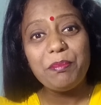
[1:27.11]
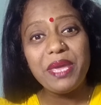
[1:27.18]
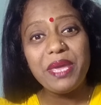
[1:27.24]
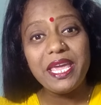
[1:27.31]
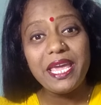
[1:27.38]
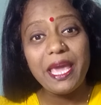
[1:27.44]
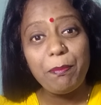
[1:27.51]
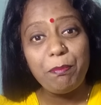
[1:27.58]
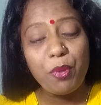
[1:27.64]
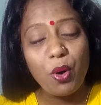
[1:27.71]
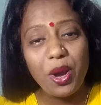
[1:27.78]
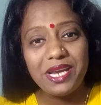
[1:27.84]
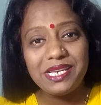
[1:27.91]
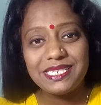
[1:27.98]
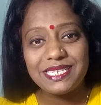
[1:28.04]
being
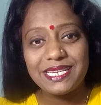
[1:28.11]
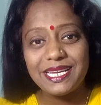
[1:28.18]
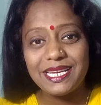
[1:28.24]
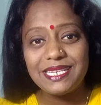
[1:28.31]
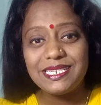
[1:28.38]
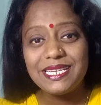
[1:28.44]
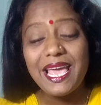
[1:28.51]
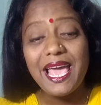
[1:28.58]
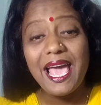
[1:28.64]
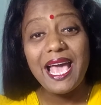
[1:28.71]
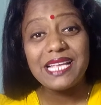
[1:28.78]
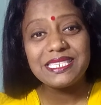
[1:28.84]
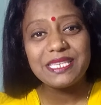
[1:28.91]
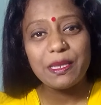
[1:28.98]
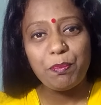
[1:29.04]
appointed
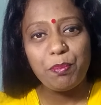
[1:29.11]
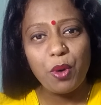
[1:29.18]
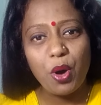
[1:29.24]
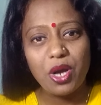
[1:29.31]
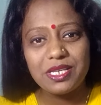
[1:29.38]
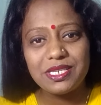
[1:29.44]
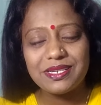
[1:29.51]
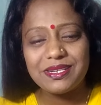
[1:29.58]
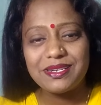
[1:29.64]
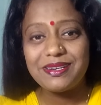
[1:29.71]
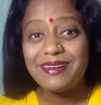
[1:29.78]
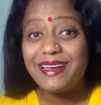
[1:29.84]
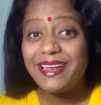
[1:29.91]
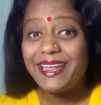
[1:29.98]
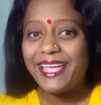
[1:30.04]
as a
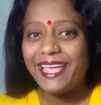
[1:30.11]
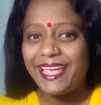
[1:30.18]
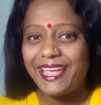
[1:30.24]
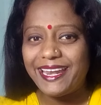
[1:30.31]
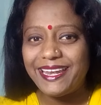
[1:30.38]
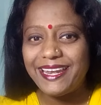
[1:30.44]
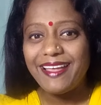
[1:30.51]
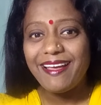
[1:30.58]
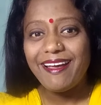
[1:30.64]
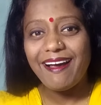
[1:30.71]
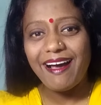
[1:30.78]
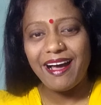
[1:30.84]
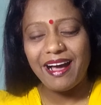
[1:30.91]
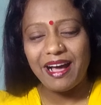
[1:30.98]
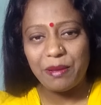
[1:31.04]
potter in
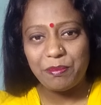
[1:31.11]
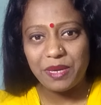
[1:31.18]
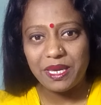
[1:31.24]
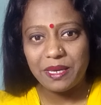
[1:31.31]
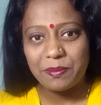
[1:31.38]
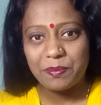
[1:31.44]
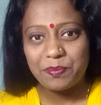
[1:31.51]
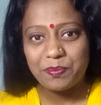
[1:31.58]
army.